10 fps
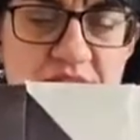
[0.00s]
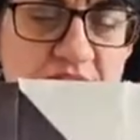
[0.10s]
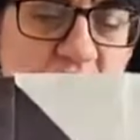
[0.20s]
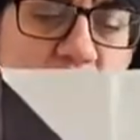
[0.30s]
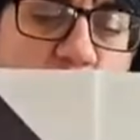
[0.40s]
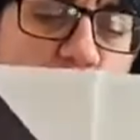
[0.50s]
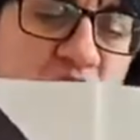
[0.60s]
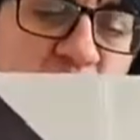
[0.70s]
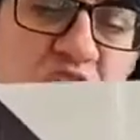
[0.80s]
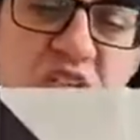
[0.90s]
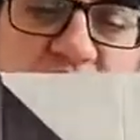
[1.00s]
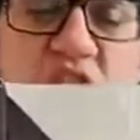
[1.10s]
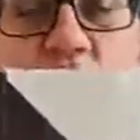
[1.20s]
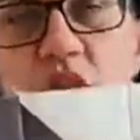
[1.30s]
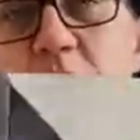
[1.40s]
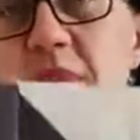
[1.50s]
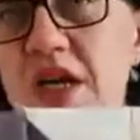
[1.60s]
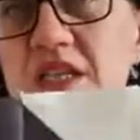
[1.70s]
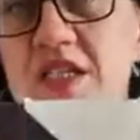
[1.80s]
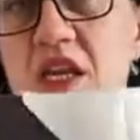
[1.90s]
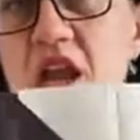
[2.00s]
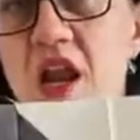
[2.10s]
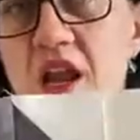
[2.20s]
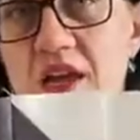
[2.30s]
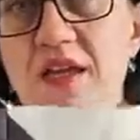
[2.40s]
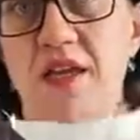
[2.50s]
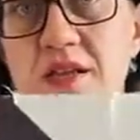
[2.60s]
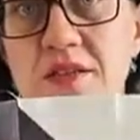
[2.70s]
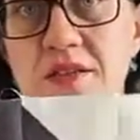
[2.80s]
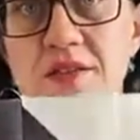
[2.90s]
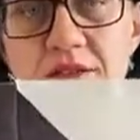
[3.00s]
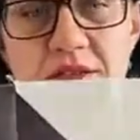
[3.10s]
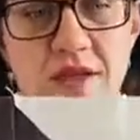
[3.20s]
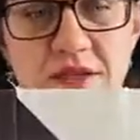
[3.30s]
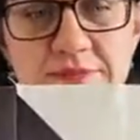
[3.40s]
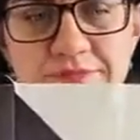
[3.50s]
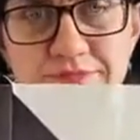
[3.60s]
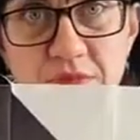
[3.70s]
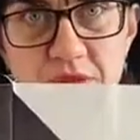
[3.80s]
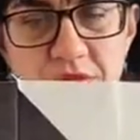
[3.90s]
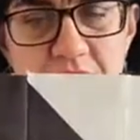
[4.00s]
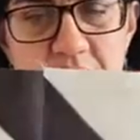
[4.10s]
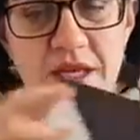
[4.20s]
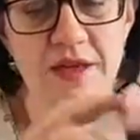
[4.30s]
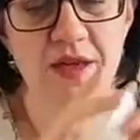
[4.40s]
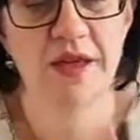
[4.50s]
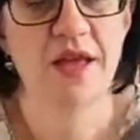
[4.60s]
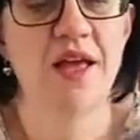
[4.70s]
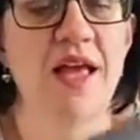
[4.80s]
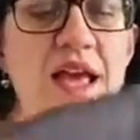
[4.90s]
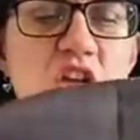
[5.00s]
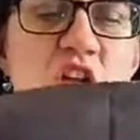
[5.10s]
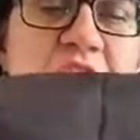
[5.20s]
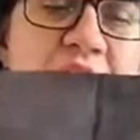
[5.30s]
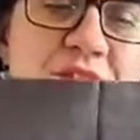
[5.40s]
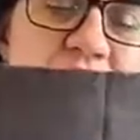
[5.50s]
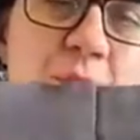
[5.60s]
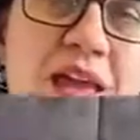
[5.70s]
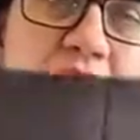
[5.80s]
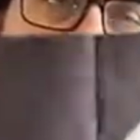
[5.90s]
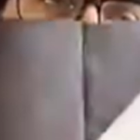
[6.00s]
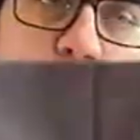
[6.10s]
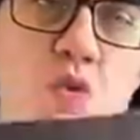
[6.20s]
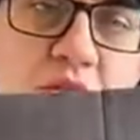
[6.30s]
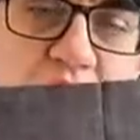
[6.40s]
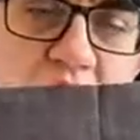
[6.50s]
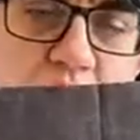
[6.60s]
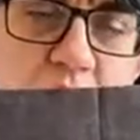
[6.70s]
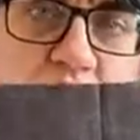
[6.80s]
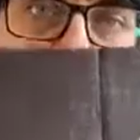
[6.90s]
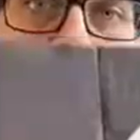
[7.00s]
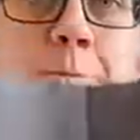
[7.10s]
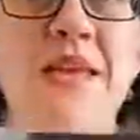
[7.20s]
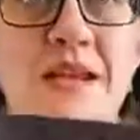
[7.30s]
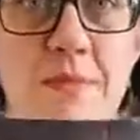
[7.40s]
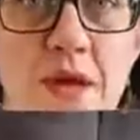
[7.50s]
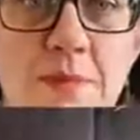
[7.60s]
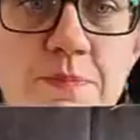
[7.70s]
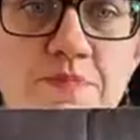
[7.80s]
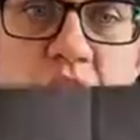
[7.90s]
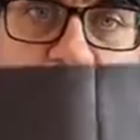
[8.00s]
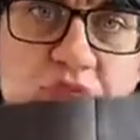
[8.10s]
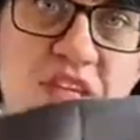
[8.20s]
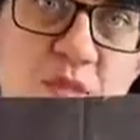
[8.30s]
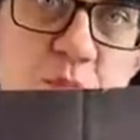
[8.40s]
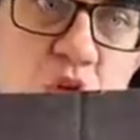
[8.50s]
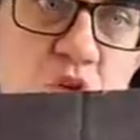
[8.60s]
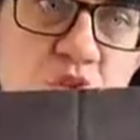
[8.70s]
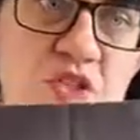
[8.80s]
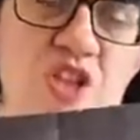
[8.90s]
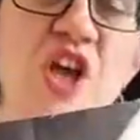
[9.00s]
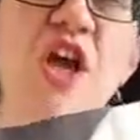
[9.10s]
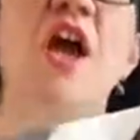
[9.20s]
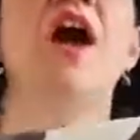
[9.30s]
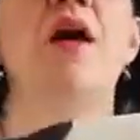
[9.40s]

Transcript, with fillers: this which doesn't look much like a hunter star okay you have to make four of them minimum of these blocks